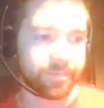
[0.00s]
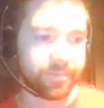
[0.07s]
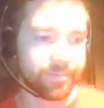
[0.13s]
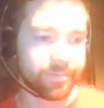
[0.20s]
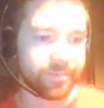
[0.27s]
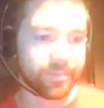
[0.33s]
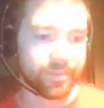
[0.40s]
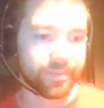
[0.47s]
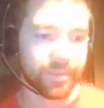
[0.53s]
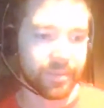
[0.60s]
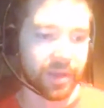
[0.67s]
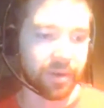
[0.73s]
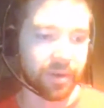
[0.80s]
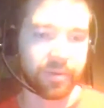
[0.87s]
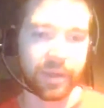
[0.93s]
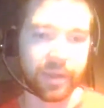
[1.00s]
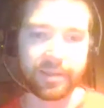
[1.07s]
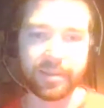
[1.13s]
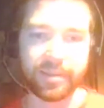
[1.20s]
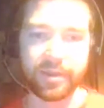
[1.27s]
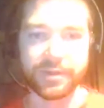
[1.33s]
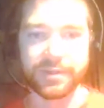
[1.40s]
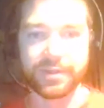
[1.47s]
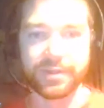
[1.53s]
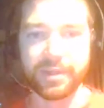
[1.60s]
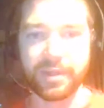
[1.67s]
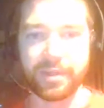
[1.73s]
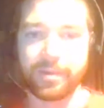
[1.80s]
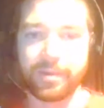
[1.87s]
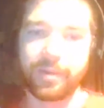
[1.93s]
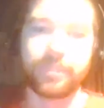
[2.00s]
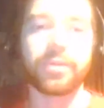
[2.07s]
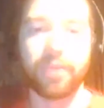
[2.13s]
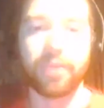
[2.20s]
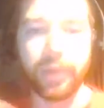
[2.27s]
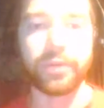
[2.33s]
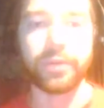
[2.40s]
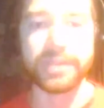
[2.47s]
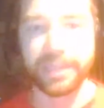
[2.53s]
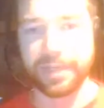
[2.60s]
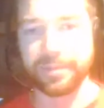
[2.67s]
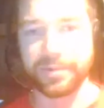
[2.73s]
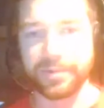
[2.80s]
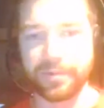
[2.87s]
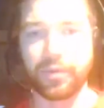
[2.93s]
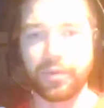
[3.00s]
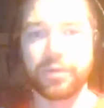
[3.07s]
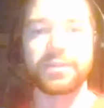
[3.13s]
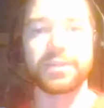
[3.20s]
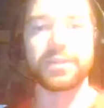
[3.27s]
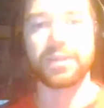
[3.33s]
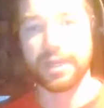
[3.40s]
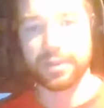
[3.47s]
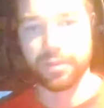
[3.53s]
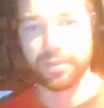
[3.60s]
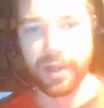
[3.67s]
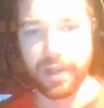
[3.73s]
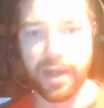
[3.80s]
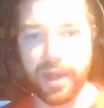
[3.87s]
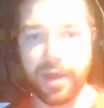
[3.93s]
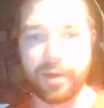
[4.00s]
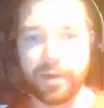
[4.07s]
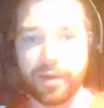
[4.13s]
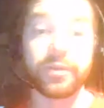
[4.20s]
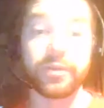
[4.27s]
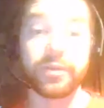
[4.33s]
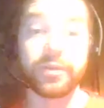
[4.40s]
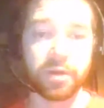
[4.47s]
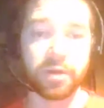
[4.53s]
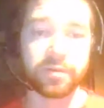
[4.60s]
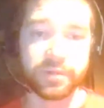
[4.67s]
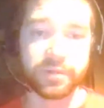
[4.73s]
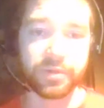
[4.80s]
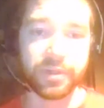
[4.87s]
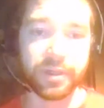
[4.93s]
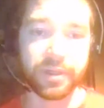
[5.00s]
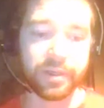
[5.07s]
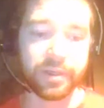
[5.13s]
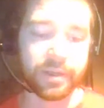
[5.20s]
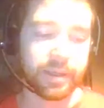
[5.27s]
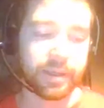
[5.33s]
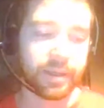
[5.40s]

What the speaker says: you know, like, there are other teams, of course. There's Clash Royale, now there's Call of Duty, there's